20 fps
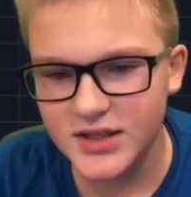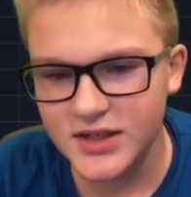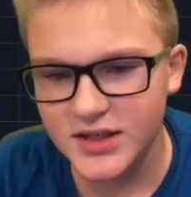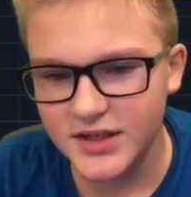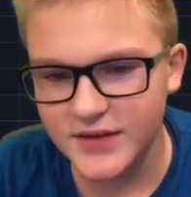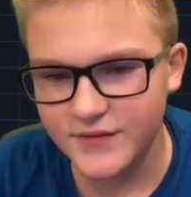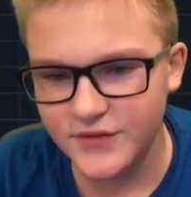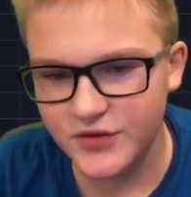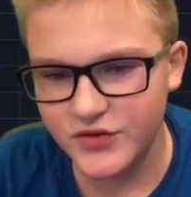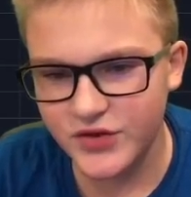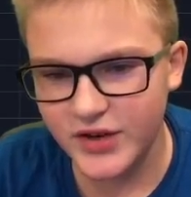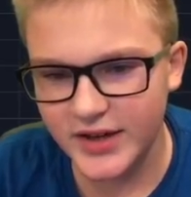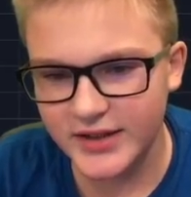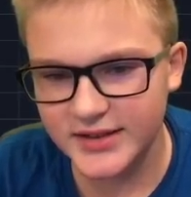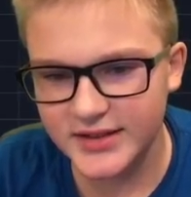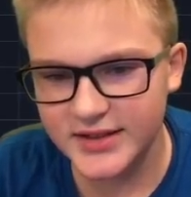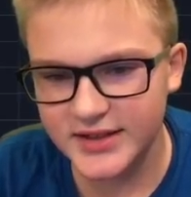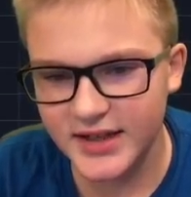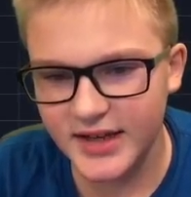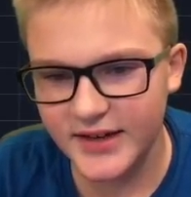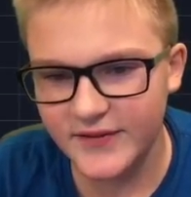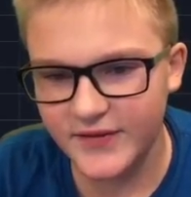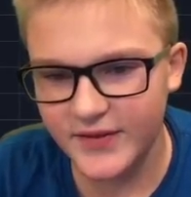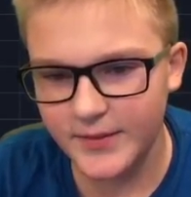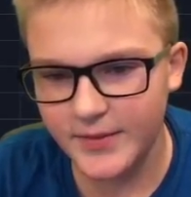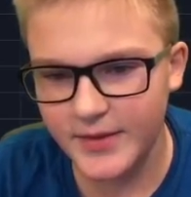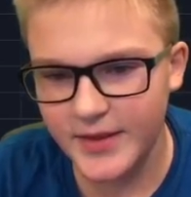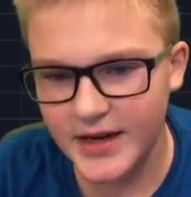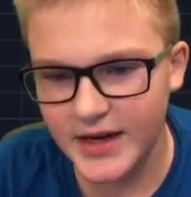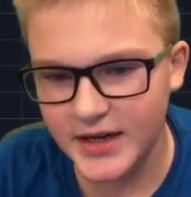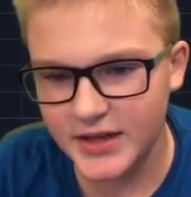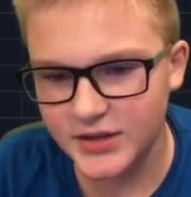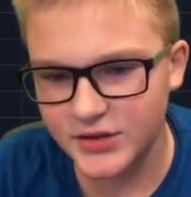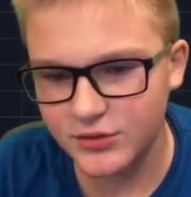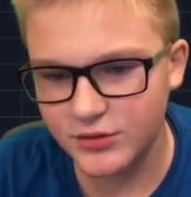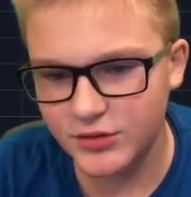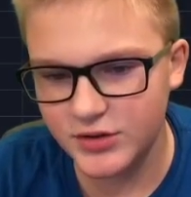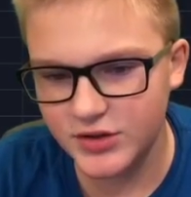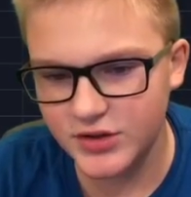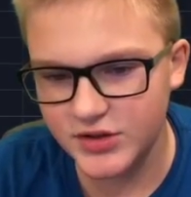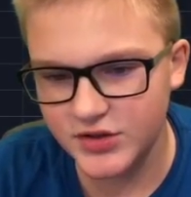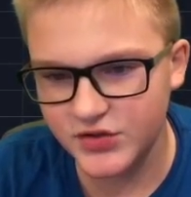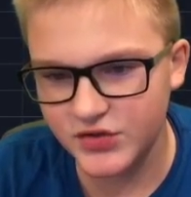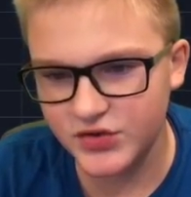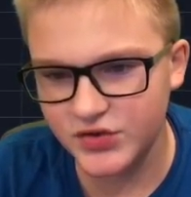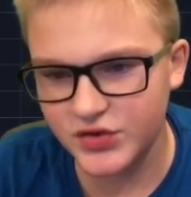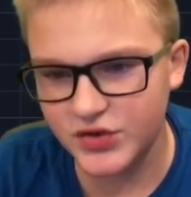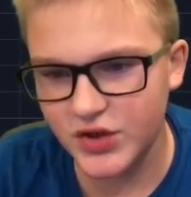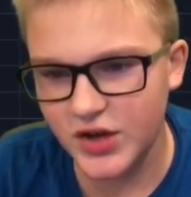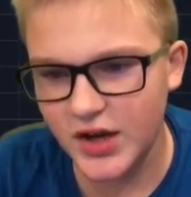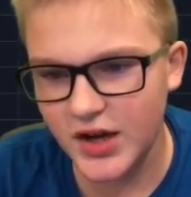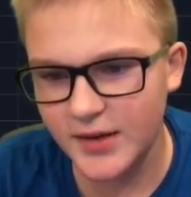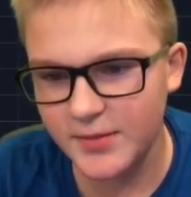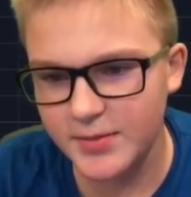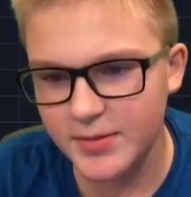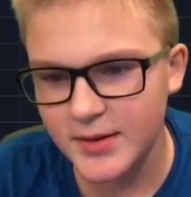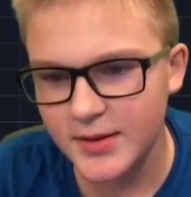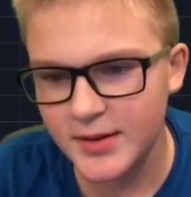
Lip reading: if you drag this line from there to this top